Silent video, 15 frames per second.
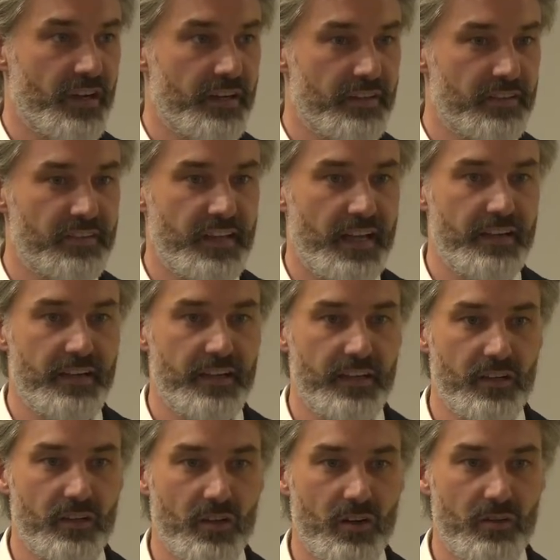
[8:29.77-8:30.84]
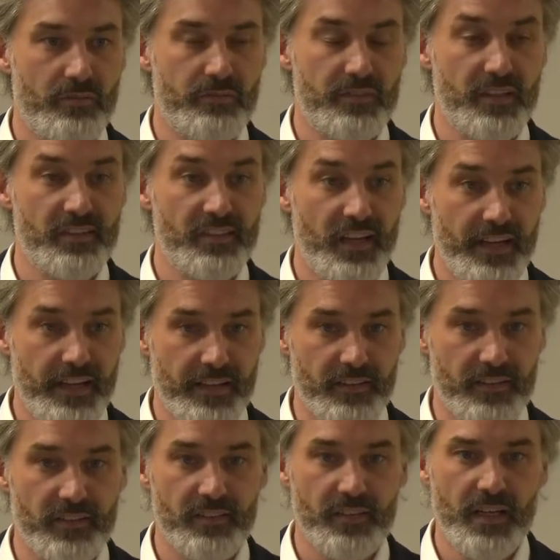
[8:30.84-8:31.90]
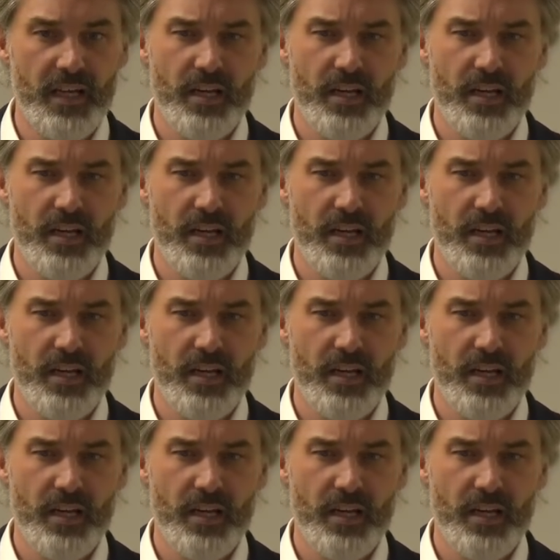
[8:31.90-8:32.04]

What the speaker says: understanding of the science,